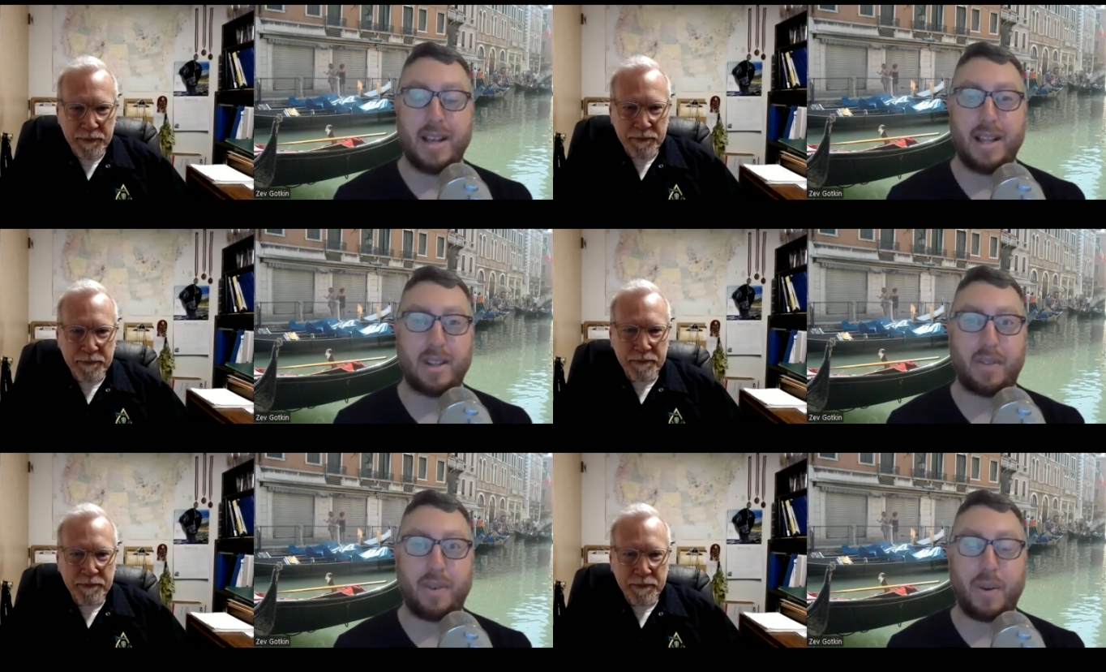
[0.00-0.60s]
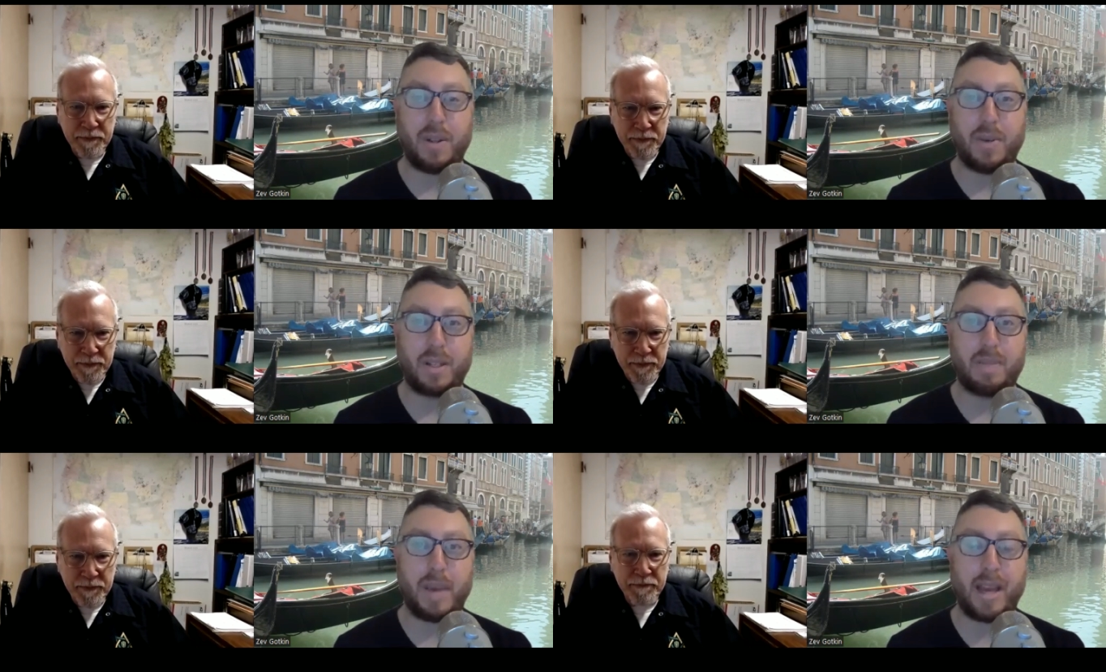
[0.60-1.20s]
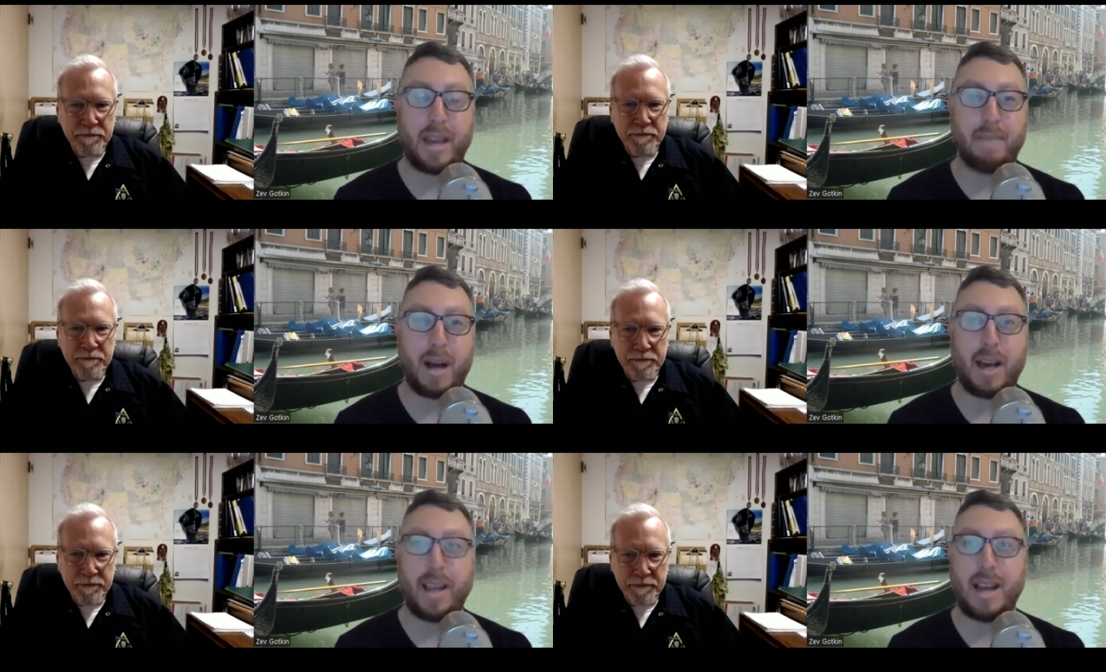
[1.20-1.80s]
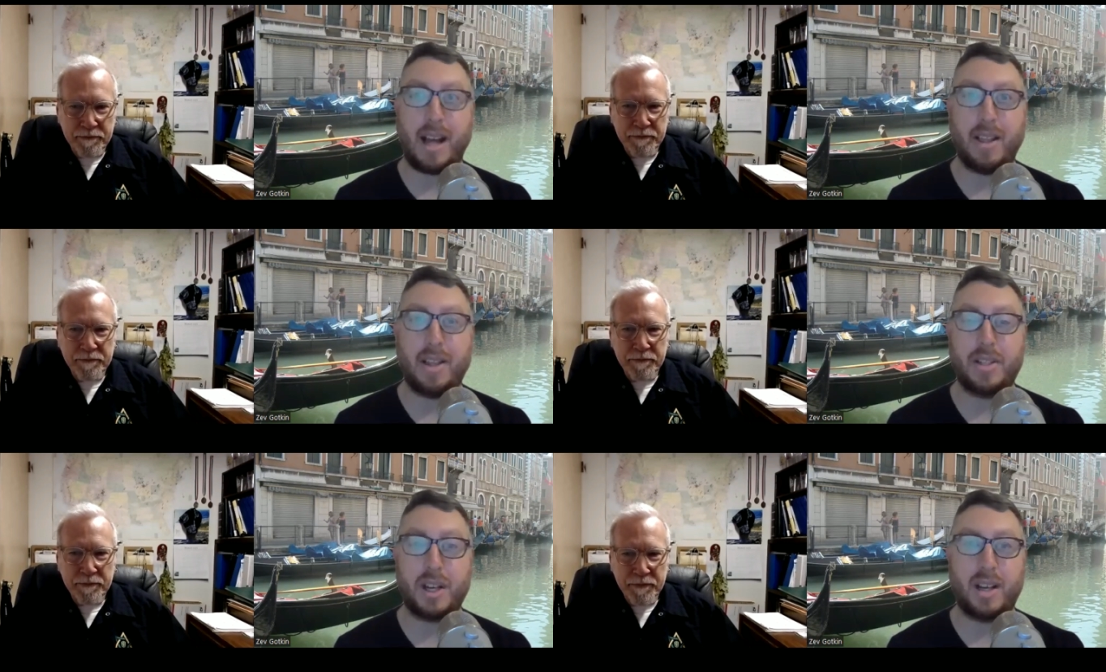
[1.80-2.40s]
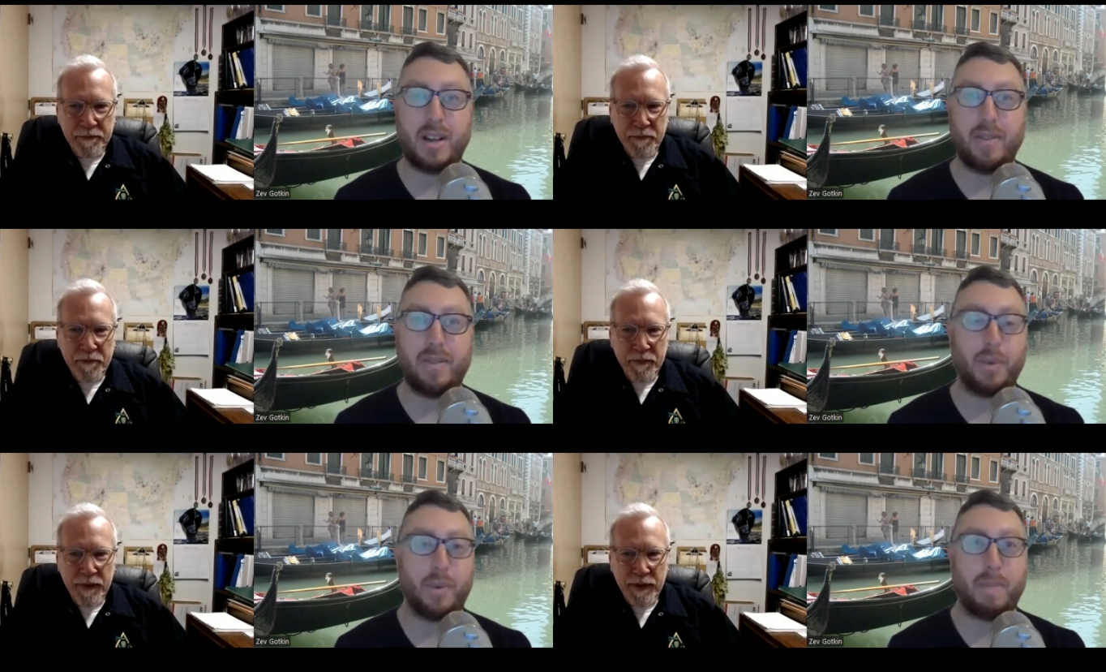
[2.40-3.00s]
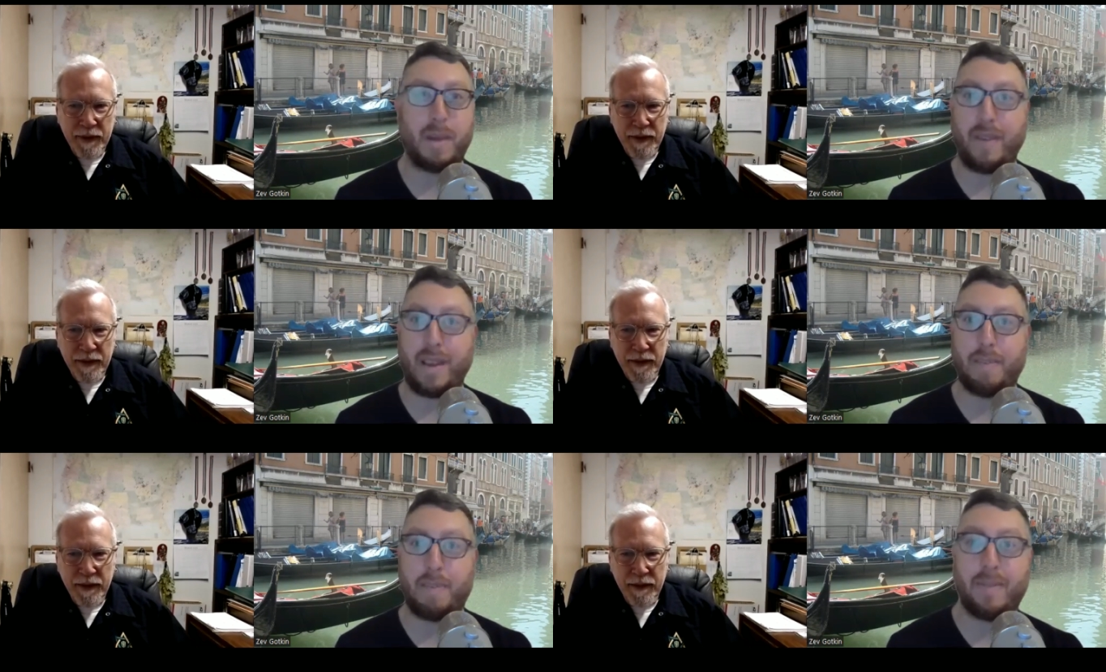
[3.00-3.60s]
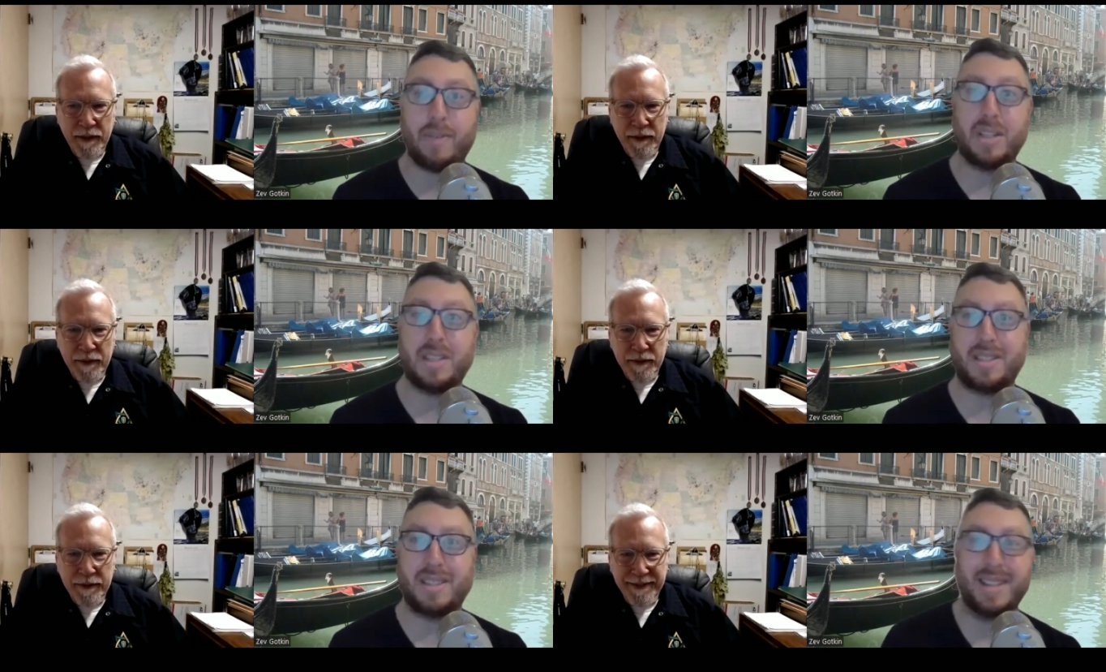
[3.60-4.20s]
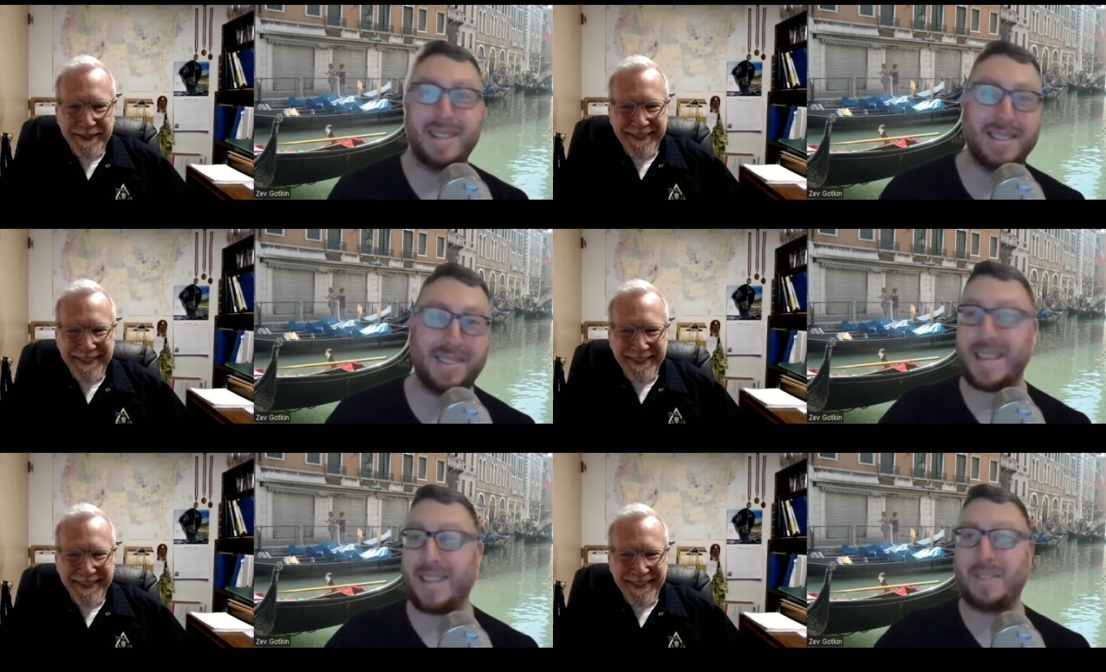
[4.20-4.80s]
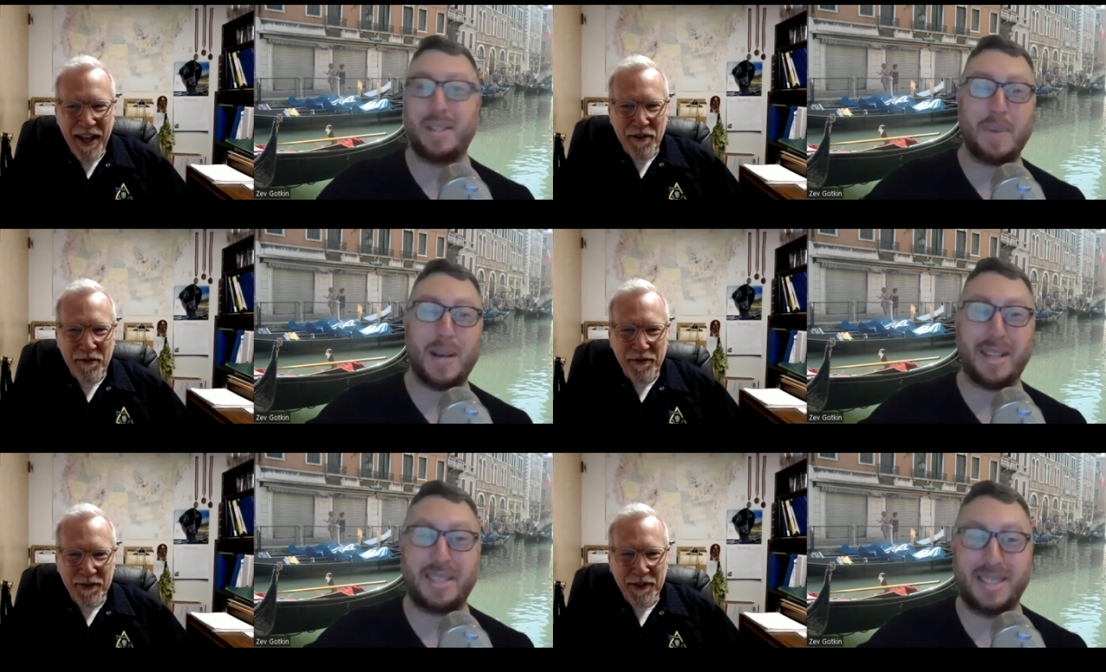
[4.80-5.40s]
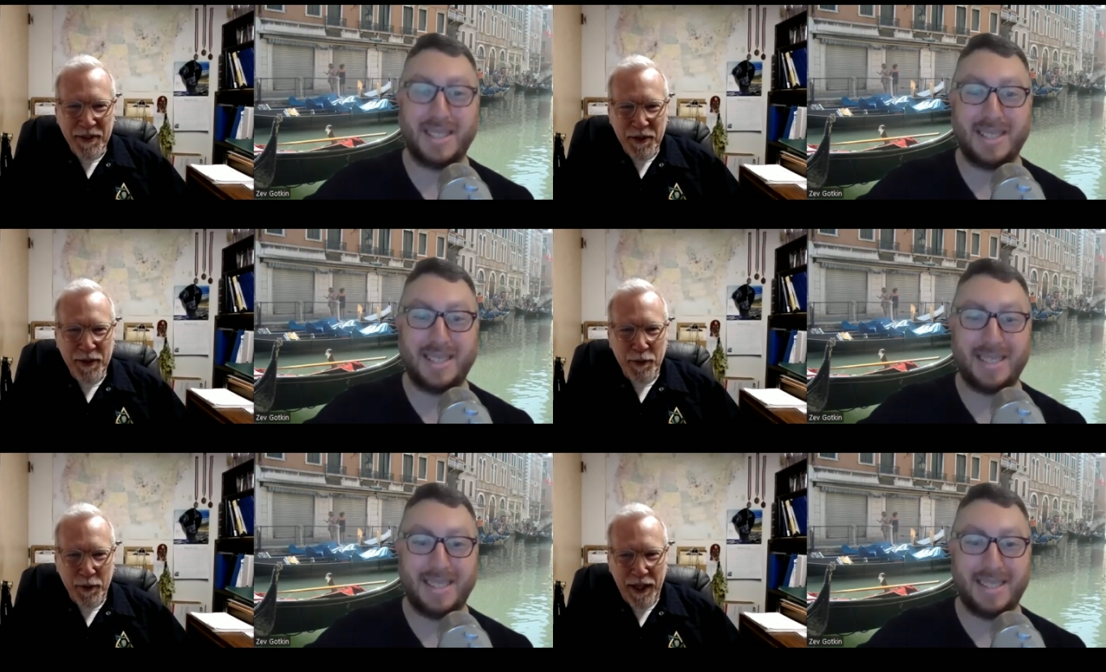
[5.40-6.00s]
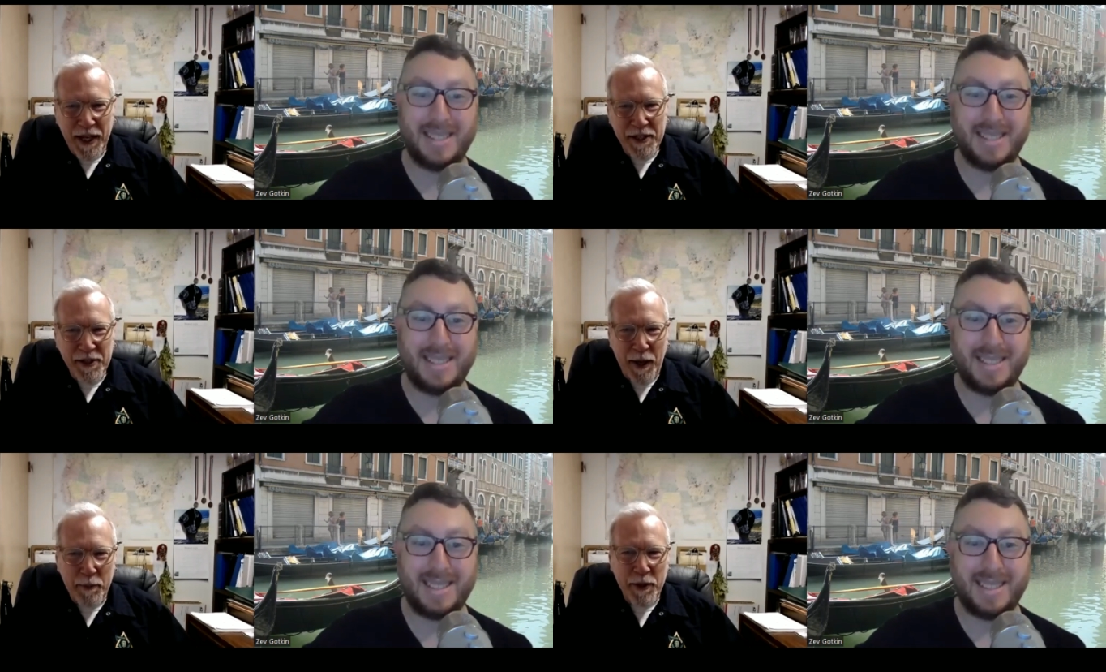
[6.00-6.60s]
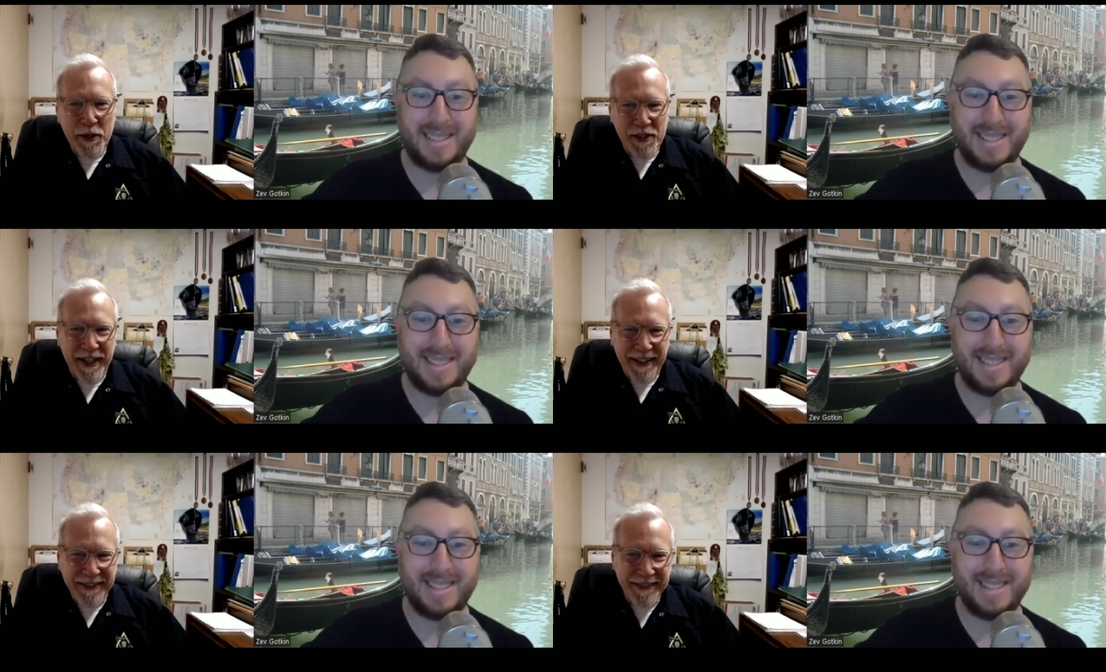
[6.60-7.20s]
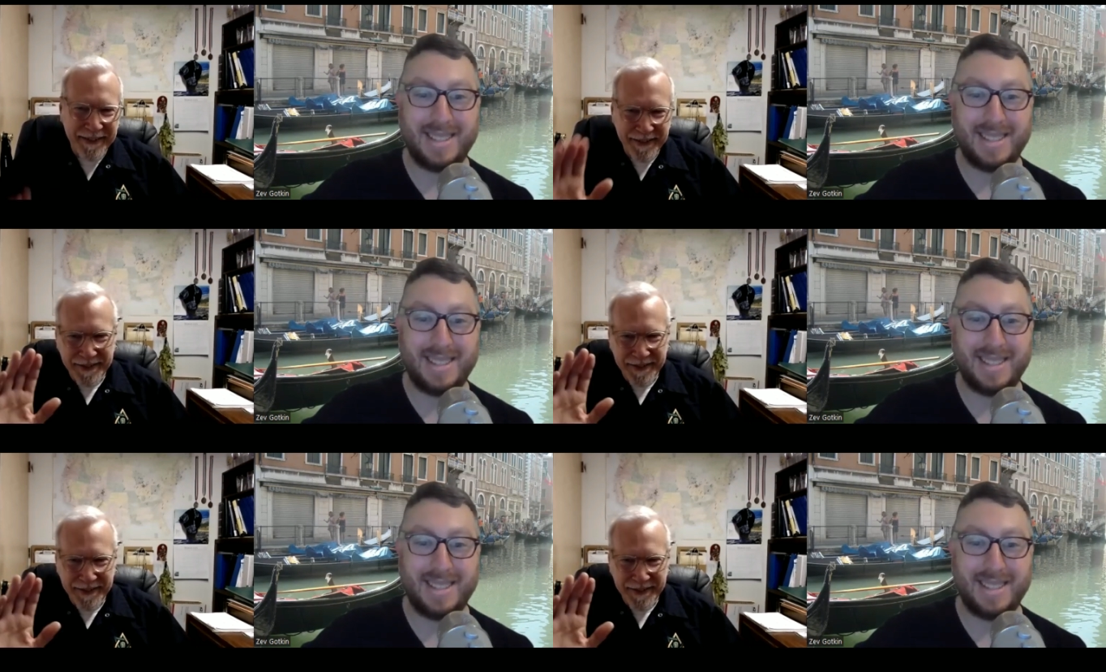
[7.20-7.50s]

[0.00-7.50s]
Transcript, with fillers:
Speaker 1: uh, look forward to expanding my knowledge of one of my favorite beverages. Thank you so much.
Speaker 2: Cool. Well, thank you. I appreciate it.